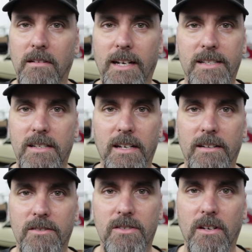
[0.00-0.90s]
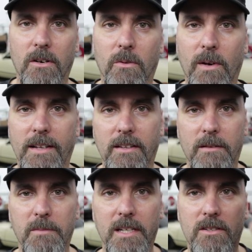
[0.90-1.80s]
That's it. So rather
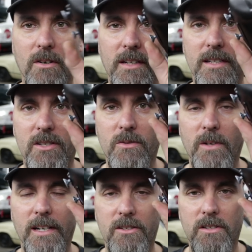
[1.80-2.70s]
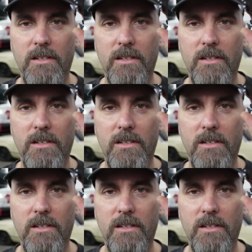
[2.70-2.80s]
than me turning this switch,